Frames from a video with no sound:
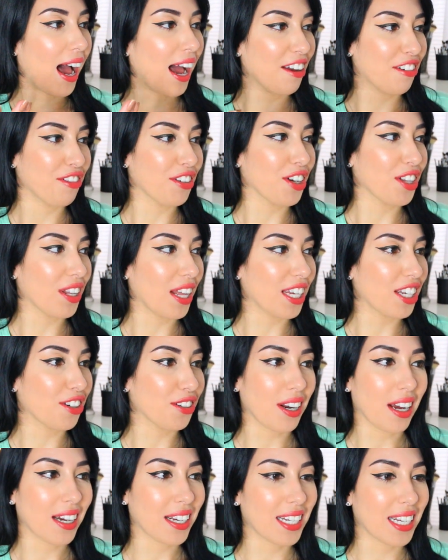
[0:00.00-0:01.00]
I feel like
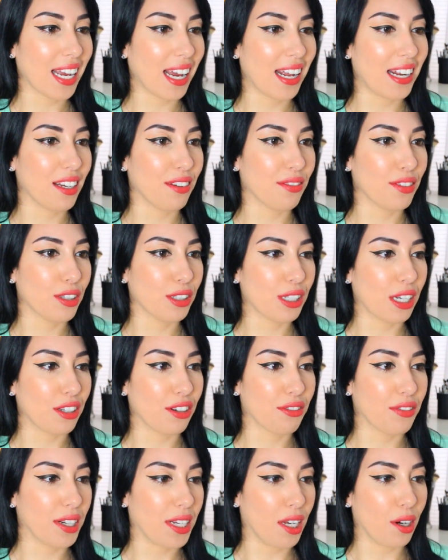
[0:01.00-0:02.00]
you're not gonna get any views
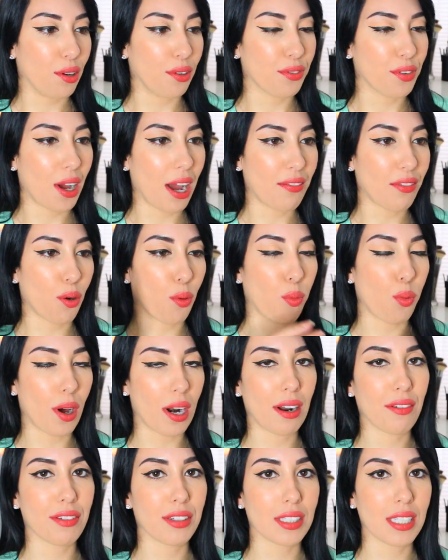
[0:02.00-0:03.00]
on your video. If you have a
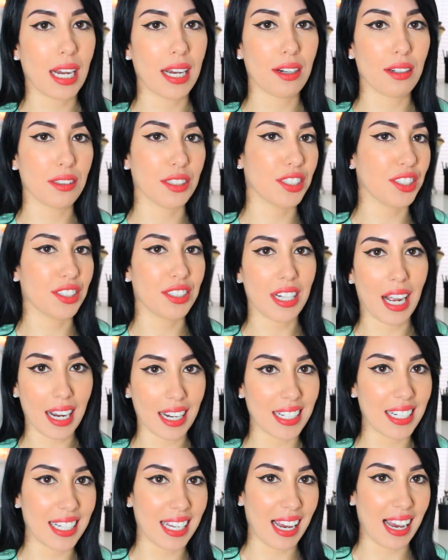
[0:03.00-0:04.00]
whatever title, you're
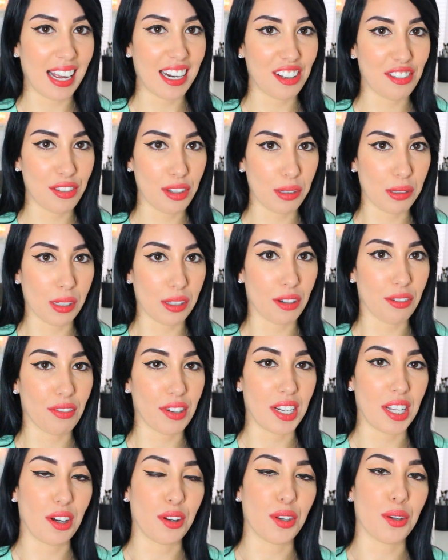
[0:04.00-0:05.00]
not gonna get any views on your
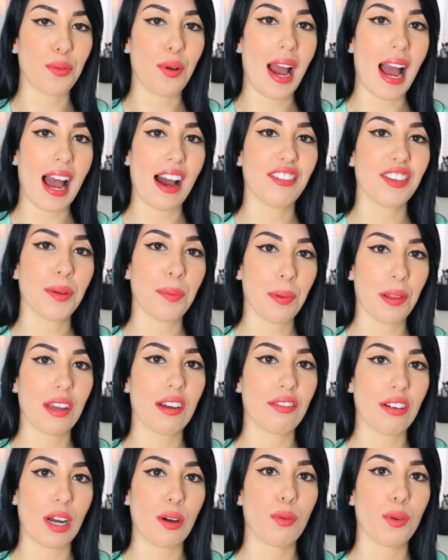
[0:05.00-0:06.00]
video. You have to
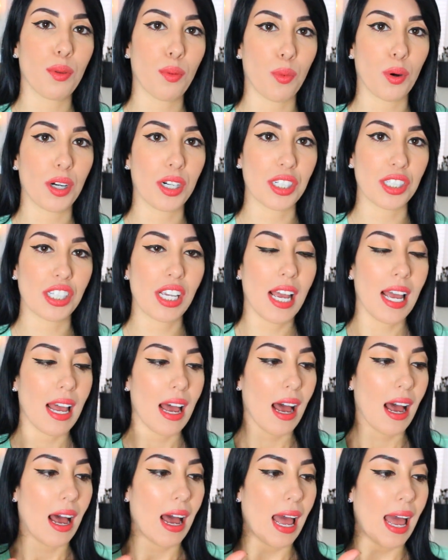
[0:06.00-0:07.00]
play around with words
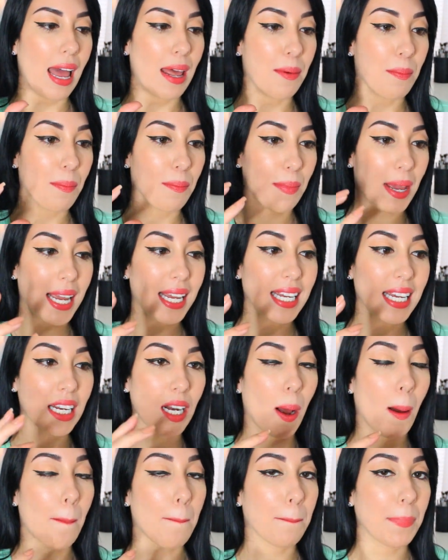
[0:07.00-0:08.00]
and make
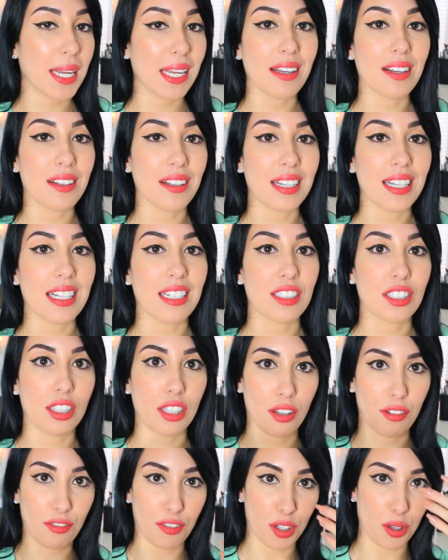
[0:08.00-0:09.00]
it appealing
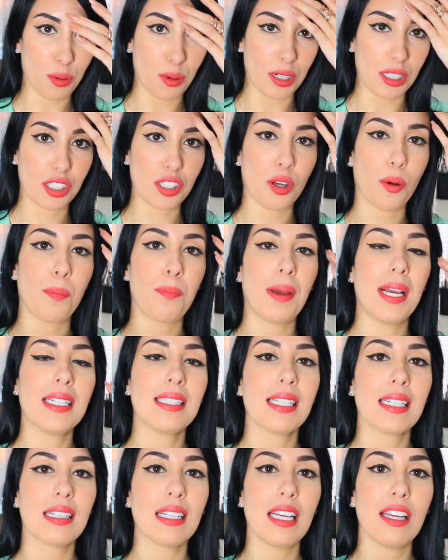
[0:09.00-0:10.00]
to the viewer. So
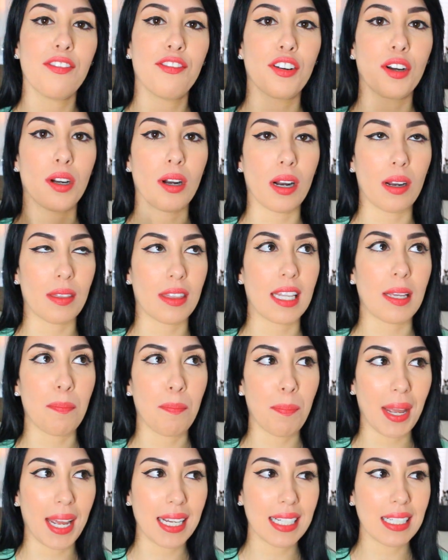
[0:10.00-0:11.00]
basically for the
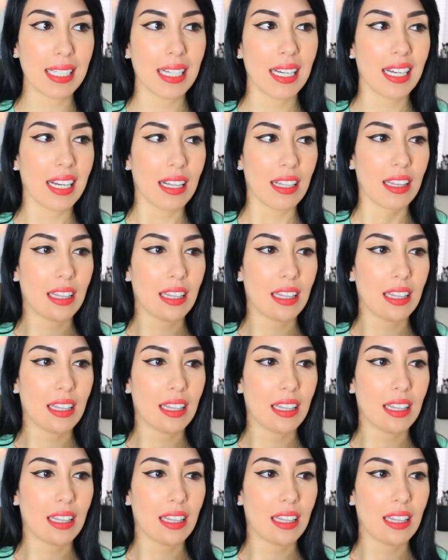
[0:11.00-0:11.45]
pick,